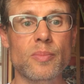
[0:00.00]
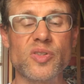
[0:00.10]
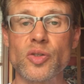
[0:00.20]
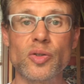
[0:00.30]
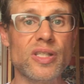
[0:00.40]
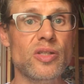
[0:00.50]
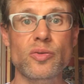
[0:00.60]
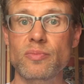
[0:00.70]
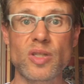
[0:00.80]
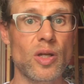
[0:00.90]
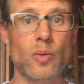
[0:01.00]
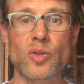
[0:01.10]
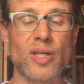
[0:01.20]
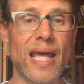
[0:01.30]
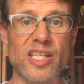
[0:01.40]
Certainly,
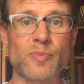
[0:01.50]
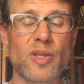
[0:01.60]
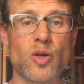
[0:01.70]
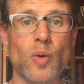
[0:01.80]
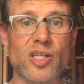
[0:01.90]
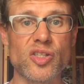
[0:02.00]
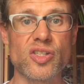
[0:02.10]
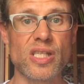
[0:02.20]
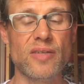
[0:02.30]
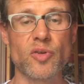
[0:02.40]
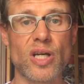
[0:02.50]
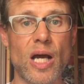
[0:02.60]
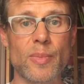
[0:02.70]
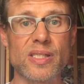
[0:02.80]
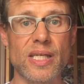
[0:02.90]
you can ask me the questions and leave your
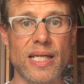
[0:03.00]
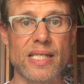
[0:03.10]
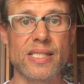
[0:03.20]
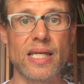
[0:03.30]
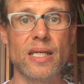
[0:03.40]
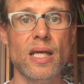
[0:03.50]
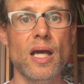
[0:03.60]
comments, like I said.